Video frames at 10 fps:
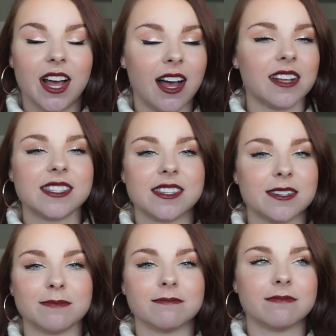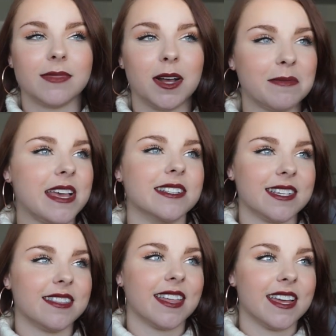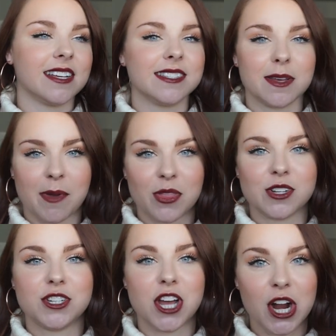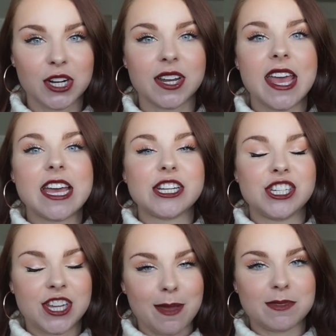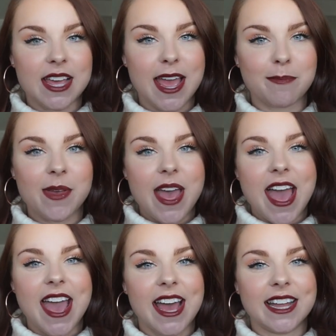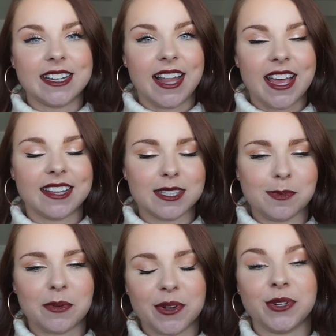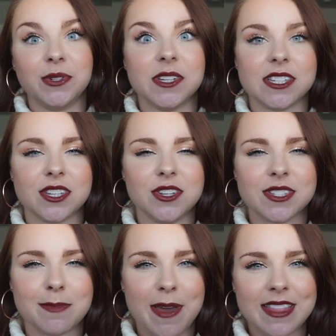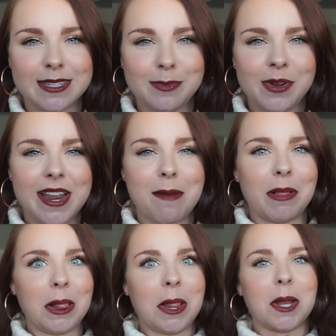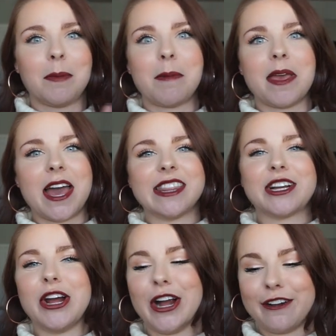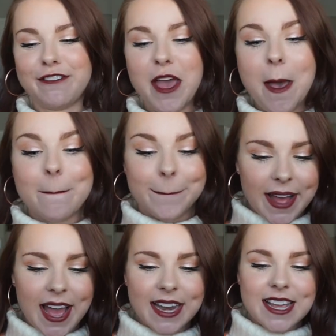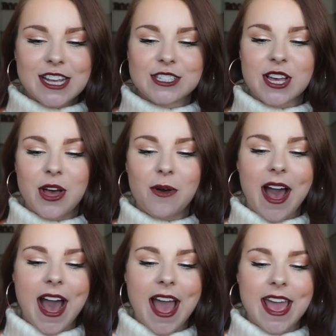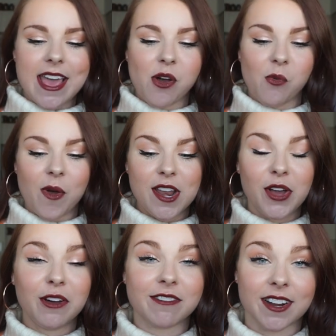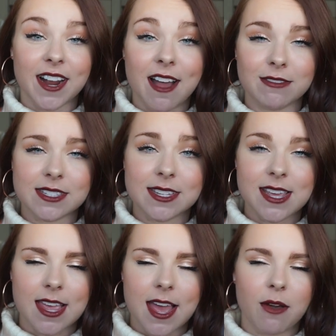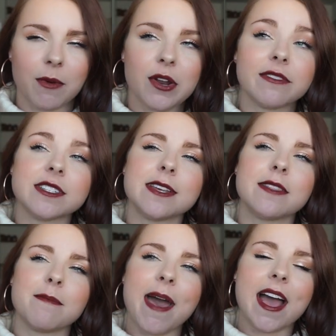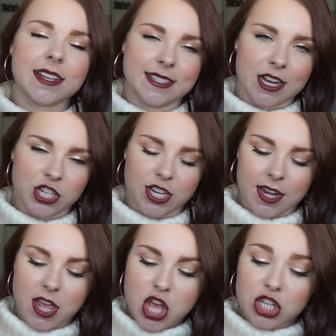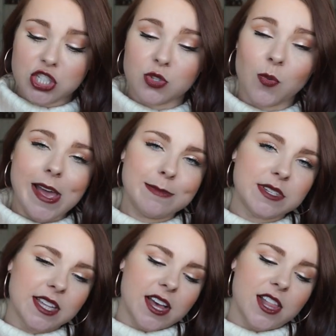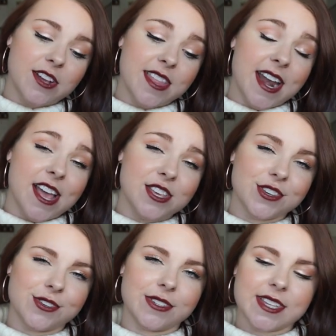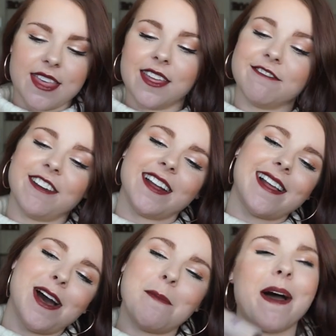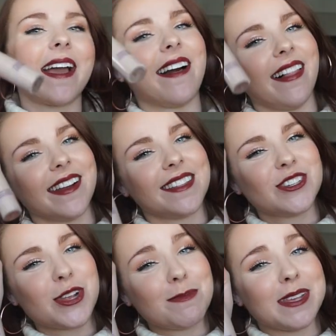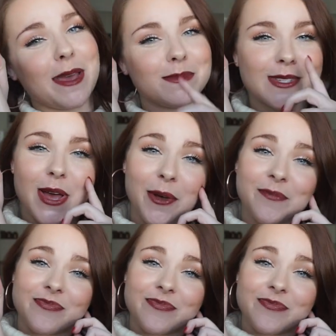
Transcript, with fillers: awesome, amazing things about the Tarte Shape Tape, and like, let's be real, who doesn't use it by this point? I'm a little bit behind the curve, but so I was sneaky, I went over to the MAC section, swiped the color that I use, and then figured out my color in the Shape Tape. So